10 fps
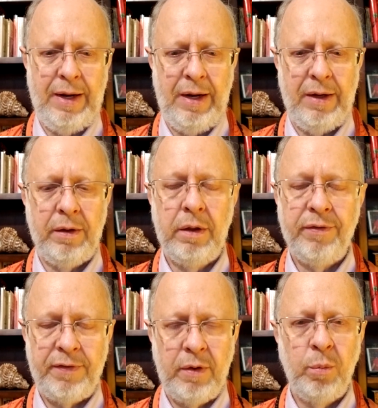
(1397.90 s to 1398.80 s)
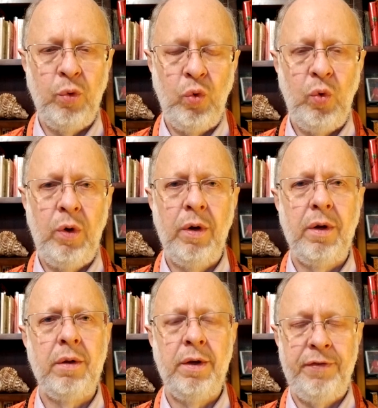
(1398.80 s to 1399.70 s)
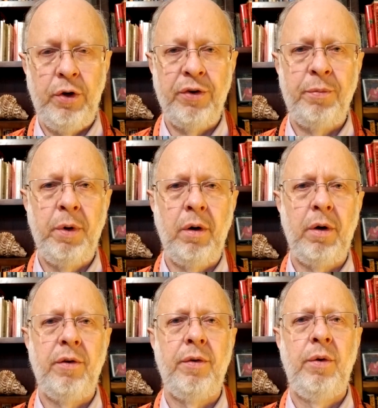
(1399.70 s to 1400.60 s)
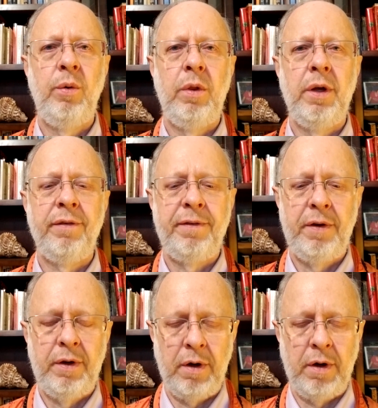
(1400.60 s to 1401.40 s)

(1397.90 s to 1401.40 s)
lift the mood, lift your spirits, to lift